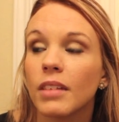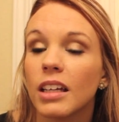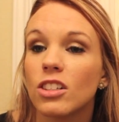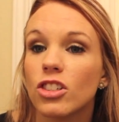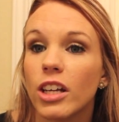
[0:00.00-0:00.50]

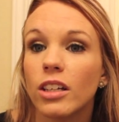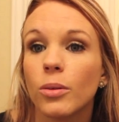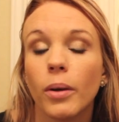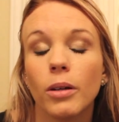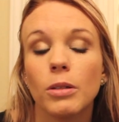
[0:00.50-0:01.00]
in
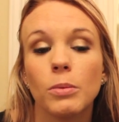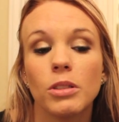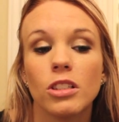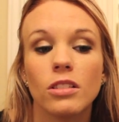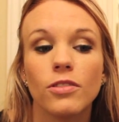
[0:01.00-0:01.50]
January,
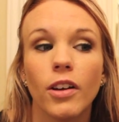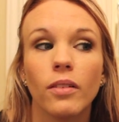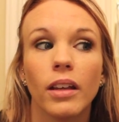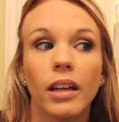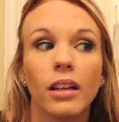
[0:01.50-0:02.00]
we just
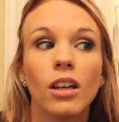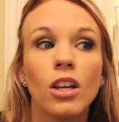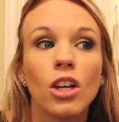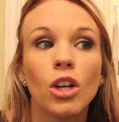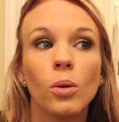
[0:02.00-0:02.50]
felt like
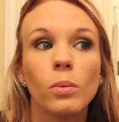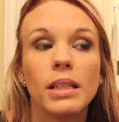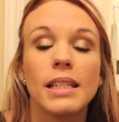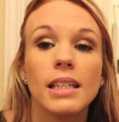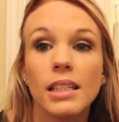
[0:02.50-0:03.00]
we
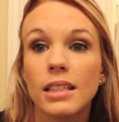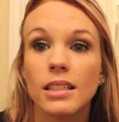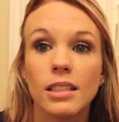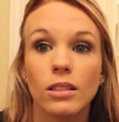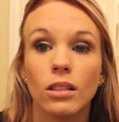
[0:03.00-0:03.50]

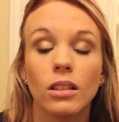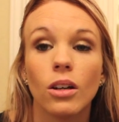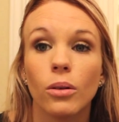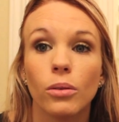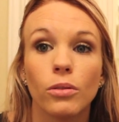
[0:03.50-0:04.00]
needed to
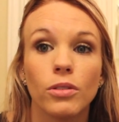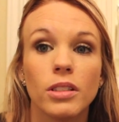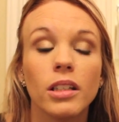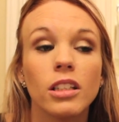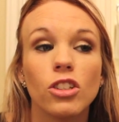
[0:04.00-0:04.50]
go through
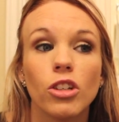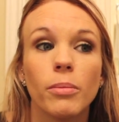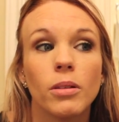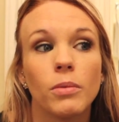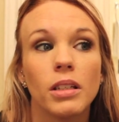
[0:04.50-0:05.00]
fertility
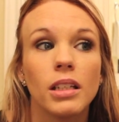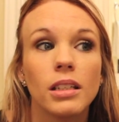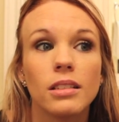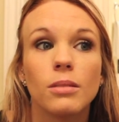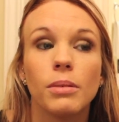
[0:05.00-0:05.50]
treatment. We
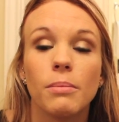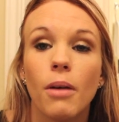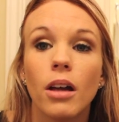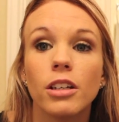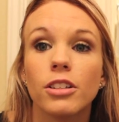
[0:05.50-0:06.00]
needed to be
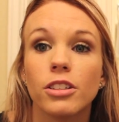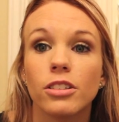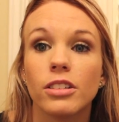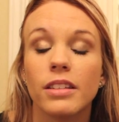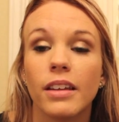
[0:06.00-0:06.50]

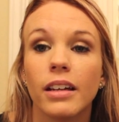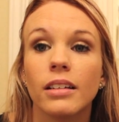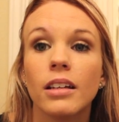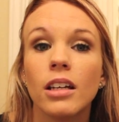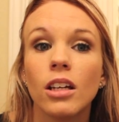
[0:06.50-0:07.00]
monitored, and that,
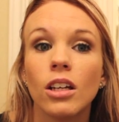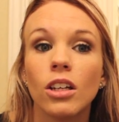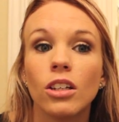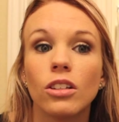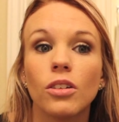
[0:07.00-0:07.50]

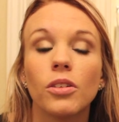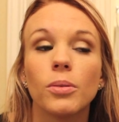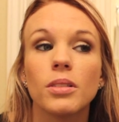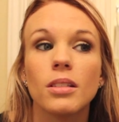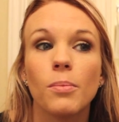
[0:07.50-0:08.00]
you know,
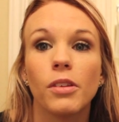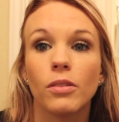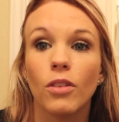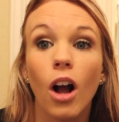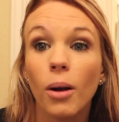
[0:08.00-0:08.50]
there was
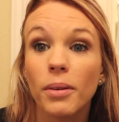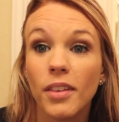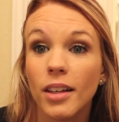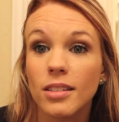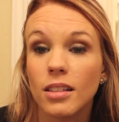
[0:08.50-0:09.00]
something wrong with
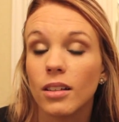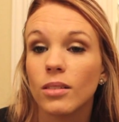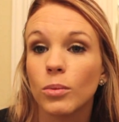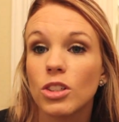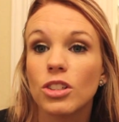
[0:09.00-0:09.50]
us,
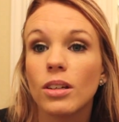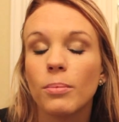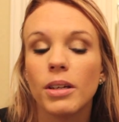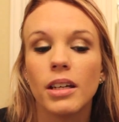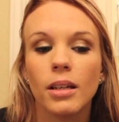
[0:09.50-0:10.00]
that we
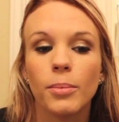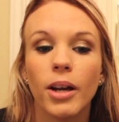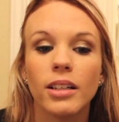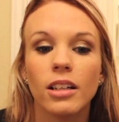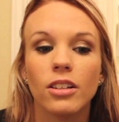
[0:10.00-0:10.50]
shouldn't be getting
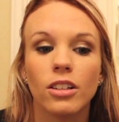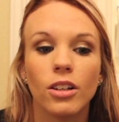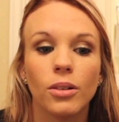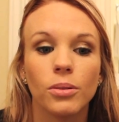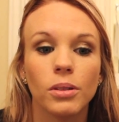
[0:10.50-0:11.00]
pregnant on our
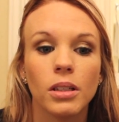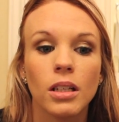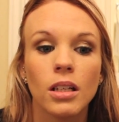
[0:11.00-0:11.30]
own.